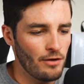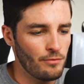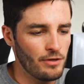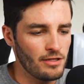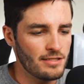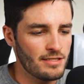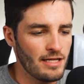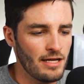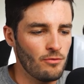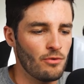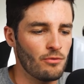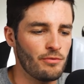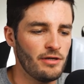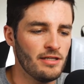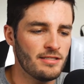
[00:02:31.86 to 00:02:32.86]
real estate? Well,
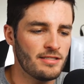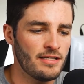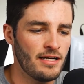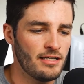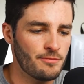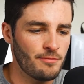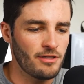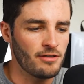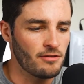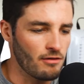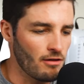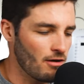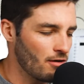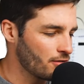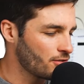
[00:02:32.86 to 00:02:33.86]
real estate has been a
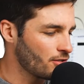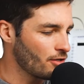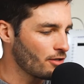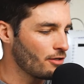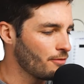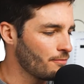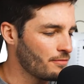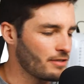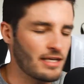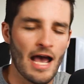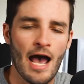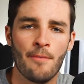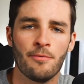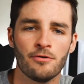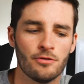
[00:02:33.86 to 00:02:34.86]
long-term
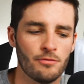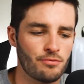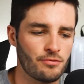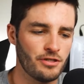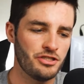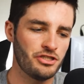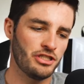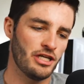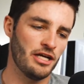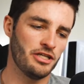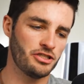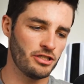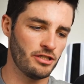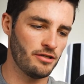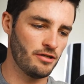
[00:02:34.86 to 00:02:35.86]
capital
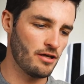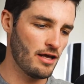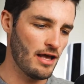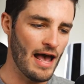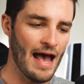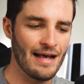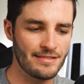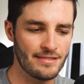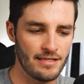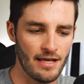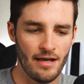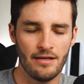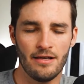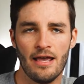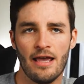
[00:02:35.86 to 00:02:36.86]
appreciation
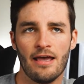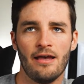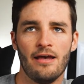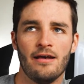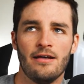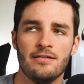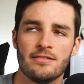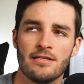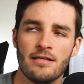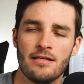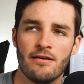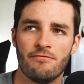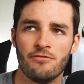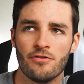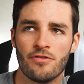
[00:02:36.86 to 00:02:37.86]
asset. And
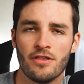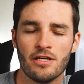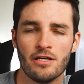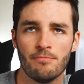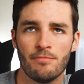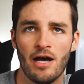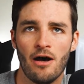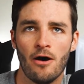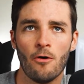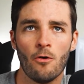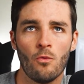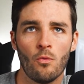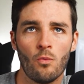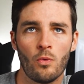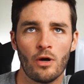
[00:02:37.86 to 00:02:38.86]
if you think
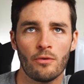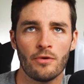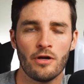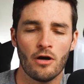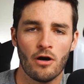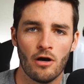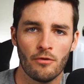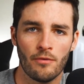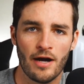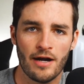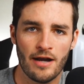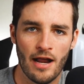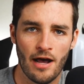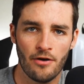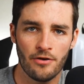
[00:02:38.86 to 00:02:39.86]
about where we are right
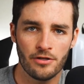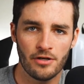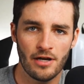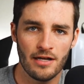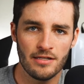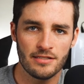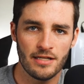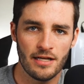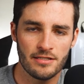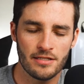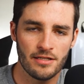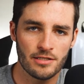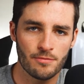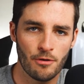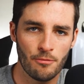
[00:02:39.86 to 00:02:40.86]
now in the United States in
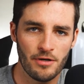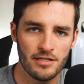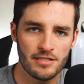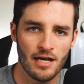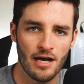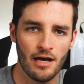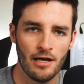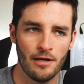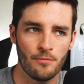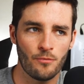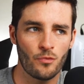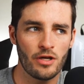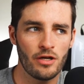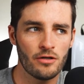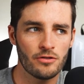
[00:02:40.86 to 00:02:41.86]
this moment in time,
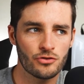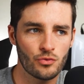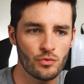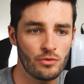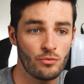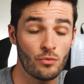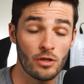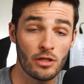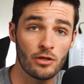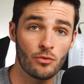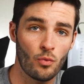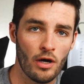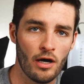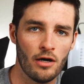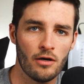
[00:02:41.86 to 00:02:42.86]
we are doing really
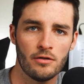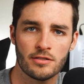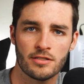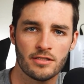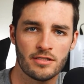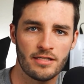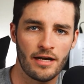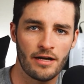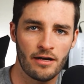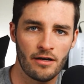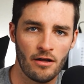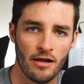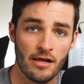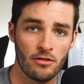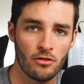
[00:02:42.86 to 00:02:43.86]
well sustaining
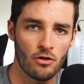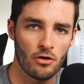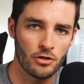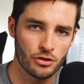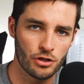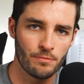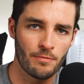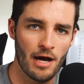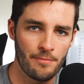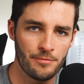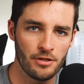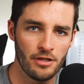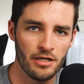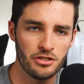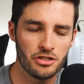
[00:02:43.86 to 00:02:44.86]
a larger
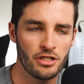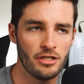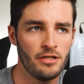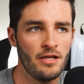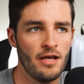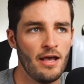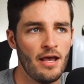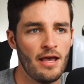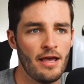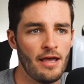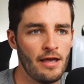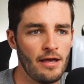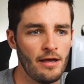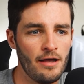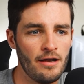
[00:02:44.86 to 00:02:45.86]
population.
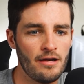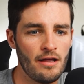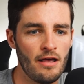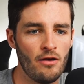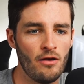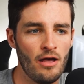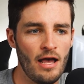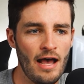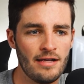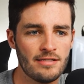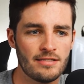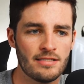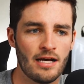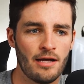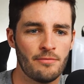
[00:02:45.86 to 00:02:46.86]
And as
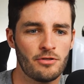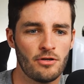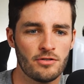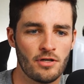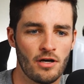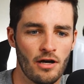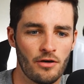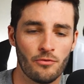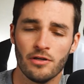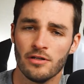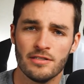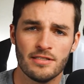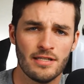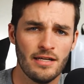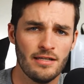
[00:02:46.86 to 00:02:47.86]
time goes on, real
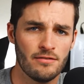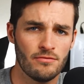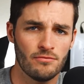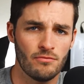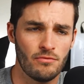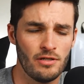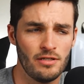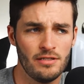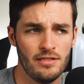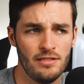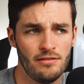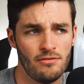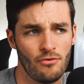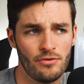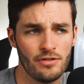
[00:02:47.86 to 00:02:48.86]
estate
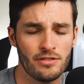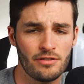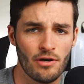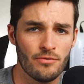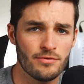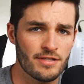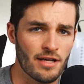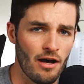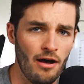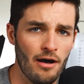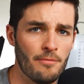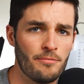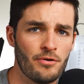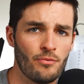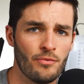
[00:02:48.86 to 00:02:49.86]
really only goes
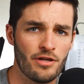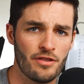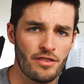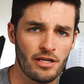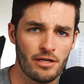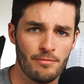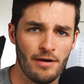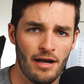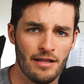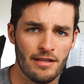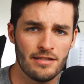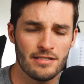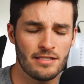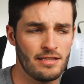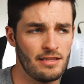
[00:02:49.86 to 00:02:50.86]
up when you think about it.
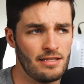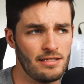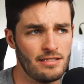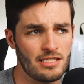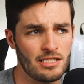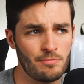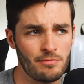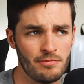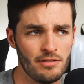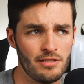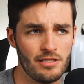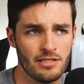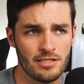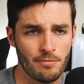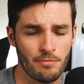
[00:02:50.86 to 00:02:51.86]

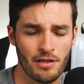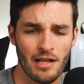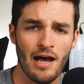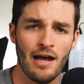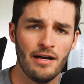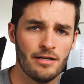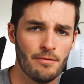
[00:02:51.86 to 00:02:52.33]
The supply and